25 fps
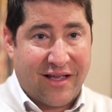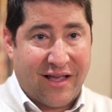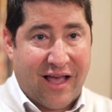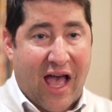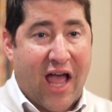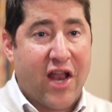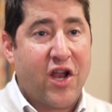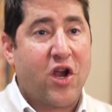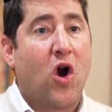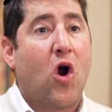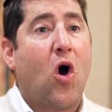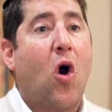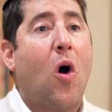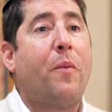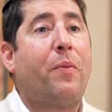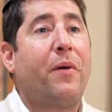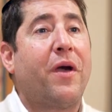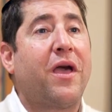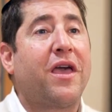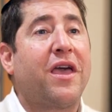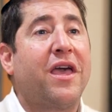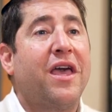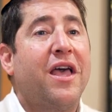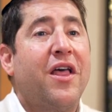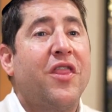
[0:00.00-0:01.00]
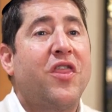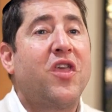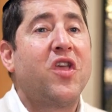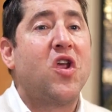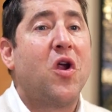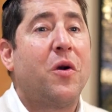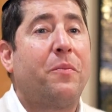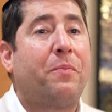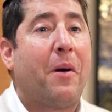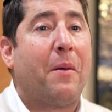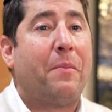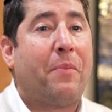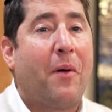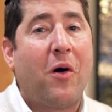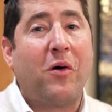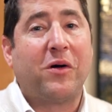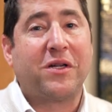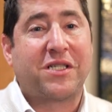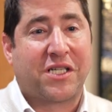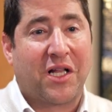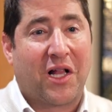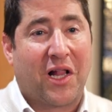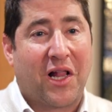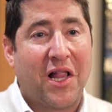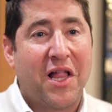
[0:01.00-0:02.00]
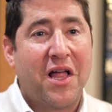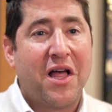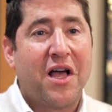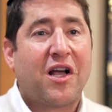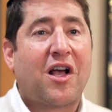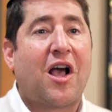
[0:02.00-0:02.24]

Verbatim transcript: and you're hoping that your proposal